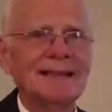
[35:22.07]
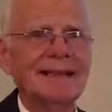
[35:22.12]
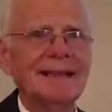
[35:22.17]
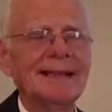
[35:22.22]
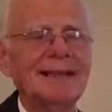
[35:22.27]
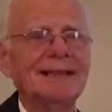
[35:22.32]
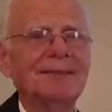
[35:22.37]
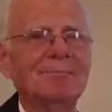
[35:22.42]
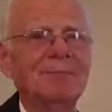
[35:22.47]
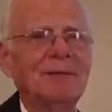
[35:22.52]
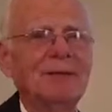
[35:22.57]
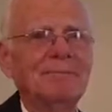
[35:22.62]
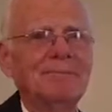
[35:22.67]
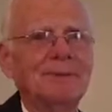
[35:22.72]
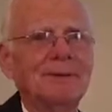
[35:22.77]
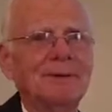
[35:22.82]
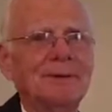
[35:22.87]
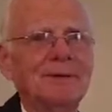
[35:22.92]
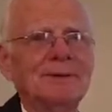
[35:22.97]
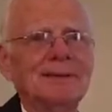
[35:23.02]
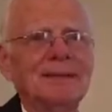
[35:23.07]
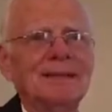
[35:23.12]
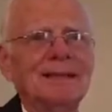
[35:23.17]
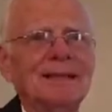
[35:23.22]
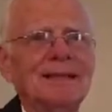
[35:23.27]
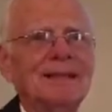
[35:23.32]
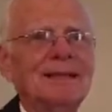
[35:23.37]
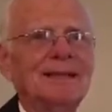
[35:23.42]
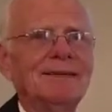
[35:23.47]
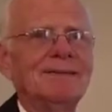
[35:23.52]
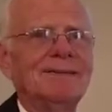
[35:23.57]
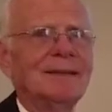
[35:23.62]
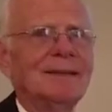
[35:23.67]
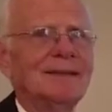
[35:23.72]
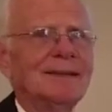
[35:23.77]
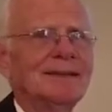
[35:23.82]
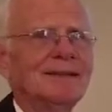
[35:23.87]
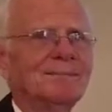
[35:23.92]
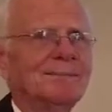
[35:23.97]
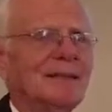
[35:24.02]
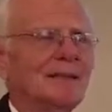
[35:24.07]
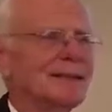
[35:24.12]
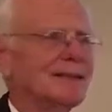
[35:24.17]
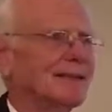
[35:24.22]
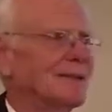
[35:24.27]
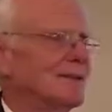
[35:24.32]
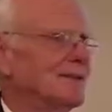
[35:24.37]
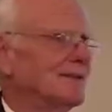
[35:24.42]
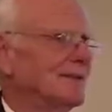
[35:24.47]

his people giving this message